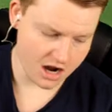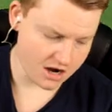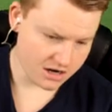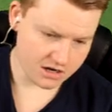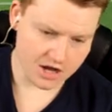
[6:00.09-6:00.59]

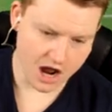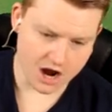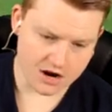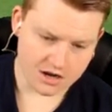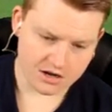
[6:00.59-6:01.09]
Go!
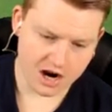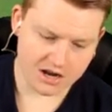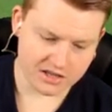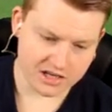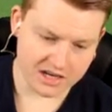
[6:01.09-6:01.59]
Go! Go!
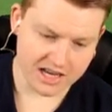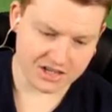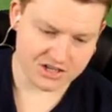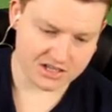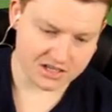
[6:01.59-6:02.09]
Are oh, they gonna
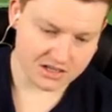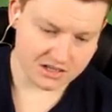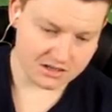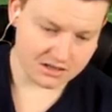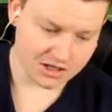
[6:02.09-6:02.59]
catch us?
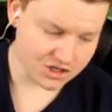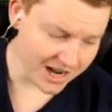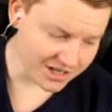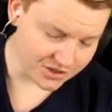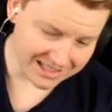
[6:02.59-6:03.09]
I
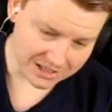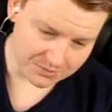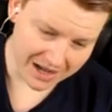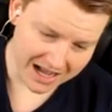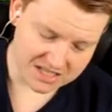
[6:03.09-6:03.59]
tried to do a
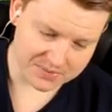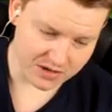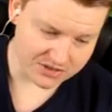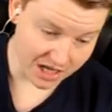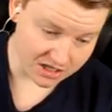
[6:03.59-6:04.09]
little pass, but
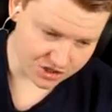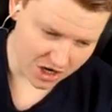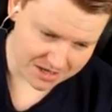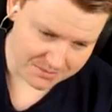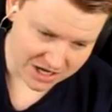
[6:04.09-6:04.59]
I was I was
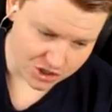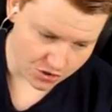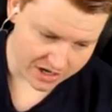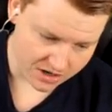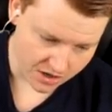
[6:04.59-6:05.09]
trying to make
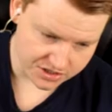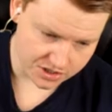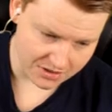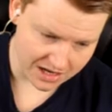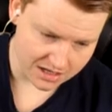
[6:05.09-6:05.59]
sure I got
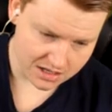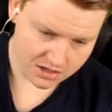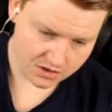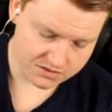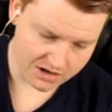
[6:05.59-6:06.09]
to uh
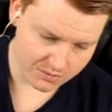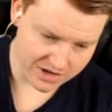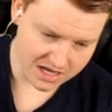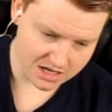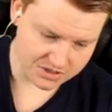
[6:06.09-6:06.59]
got to our
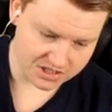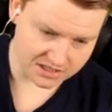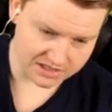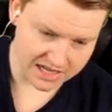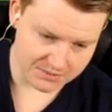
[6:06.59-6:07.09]
winger here, which is
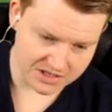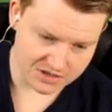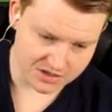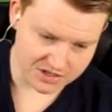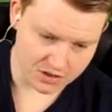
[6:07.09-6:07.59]
Dylan
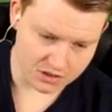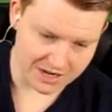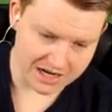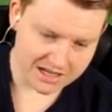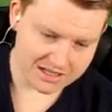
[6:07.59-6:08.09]
Edwards. Already scored
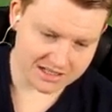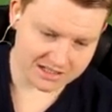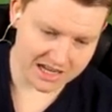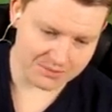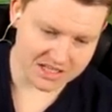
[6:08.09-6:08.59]
one.
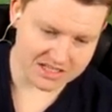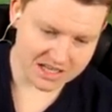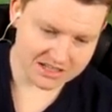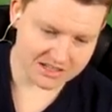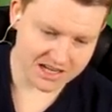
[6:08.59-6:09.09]
Dylan Edwards!
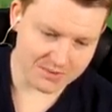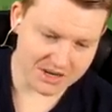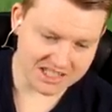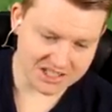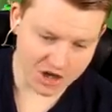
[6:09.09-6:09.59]
Dylan
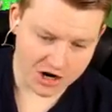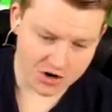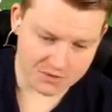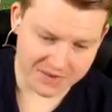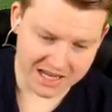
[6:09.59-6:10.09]
Edwards, he's so
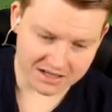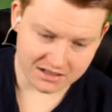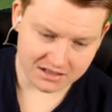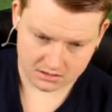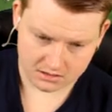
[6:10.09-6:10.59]
good,
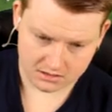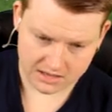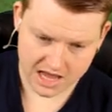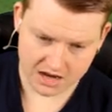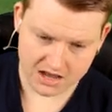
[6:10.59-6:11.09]
man!
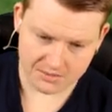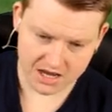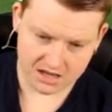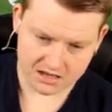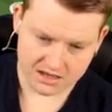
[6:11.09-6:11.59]
Our
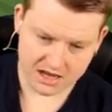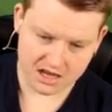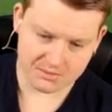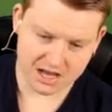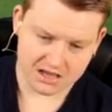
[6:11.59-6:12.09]
hammer.
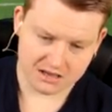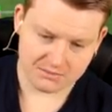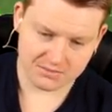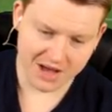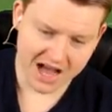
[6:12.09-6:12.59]
Our hammer.
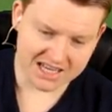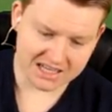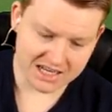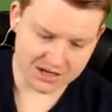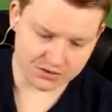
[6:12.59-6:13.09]

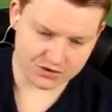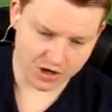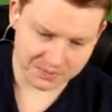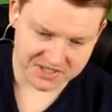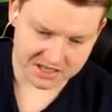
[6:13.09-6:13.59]
Marky Nicholls
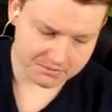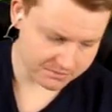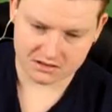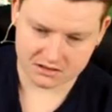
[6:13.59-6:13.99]
drops him.